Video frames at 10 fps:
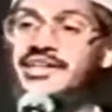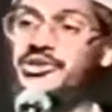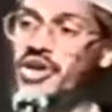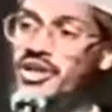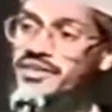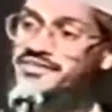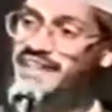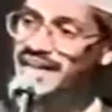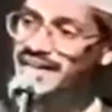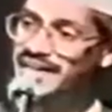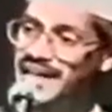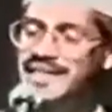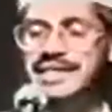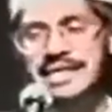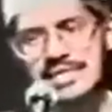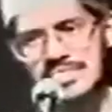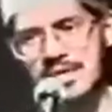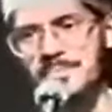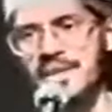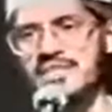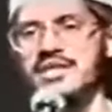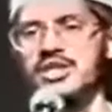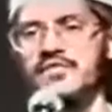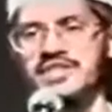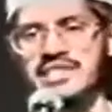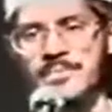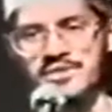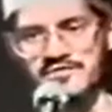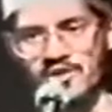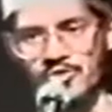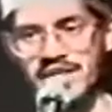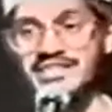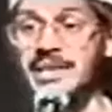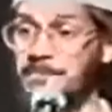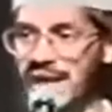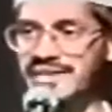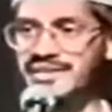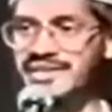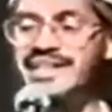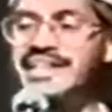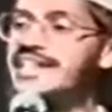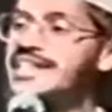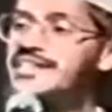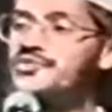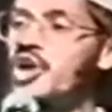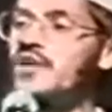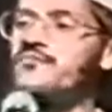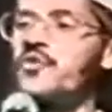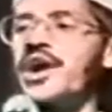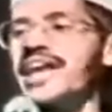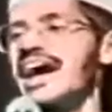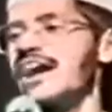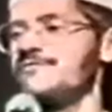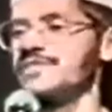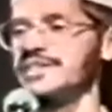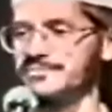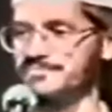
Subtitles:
Dr. Zakir Naik is the president of Islamic Research Foundation, but he is not 4.5 feet.